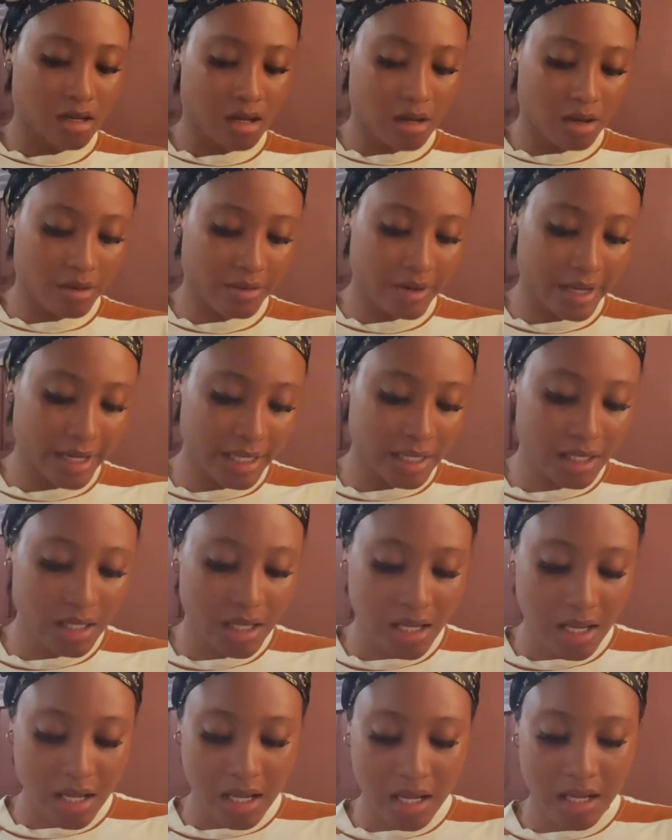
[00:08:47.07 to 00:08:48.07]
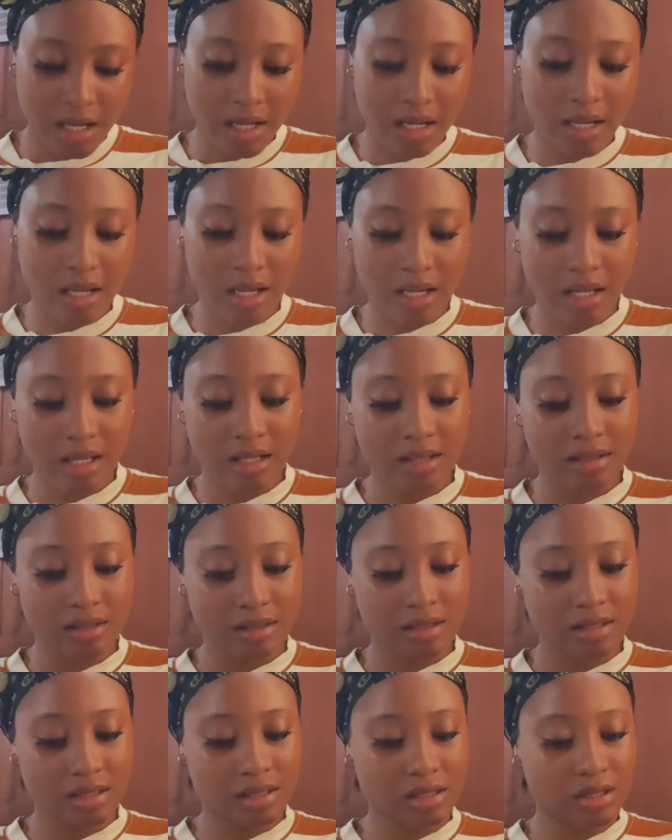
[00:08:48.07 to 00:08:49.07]
Alright? And
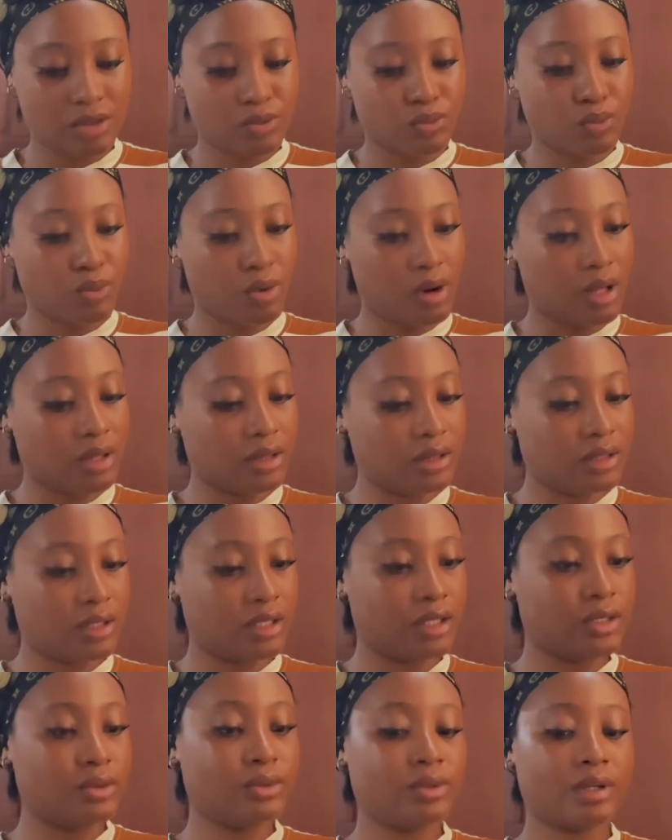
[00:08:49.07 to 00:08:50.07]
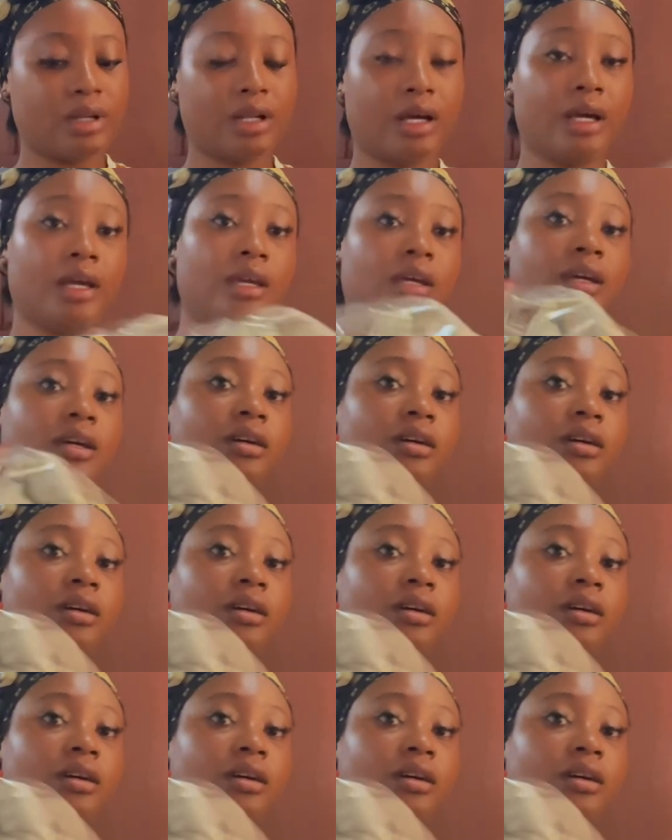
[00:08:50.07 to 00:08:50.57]
this is what they look like.